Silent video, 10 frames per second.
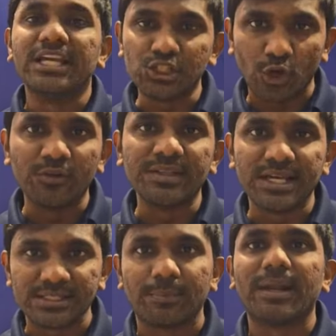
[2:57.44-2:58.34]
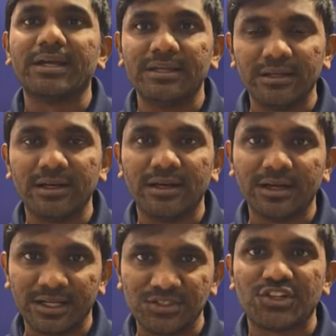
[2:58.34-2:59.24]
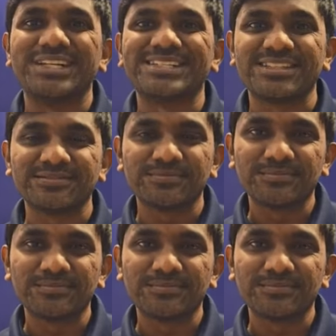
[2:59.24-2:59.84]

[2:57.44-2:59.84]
in solving their supply constraints.